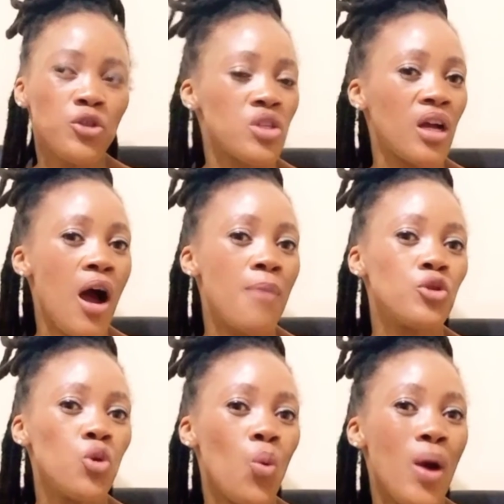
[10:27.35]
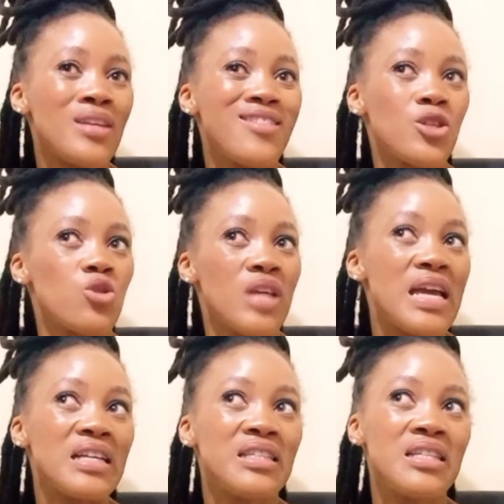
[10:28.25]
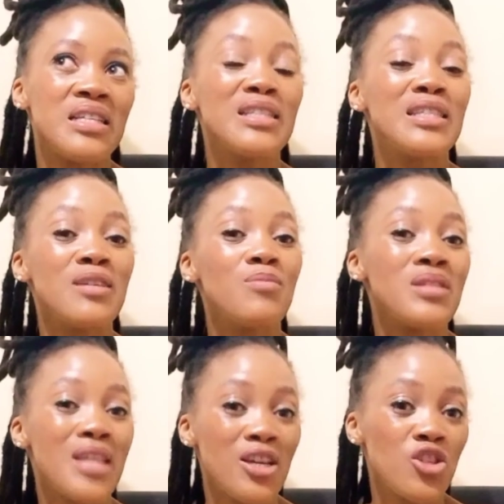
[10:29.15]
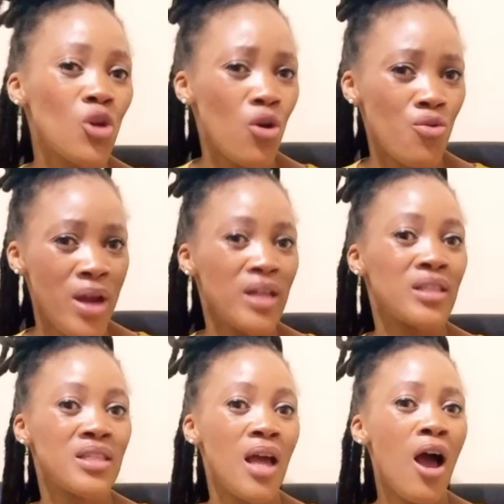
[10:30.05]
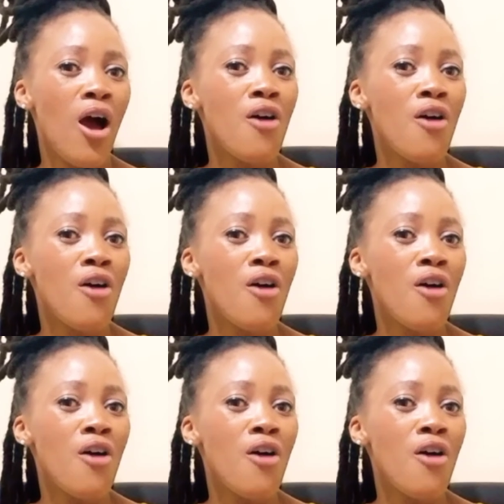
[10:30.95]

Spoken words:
to succumb to what the society deems as correct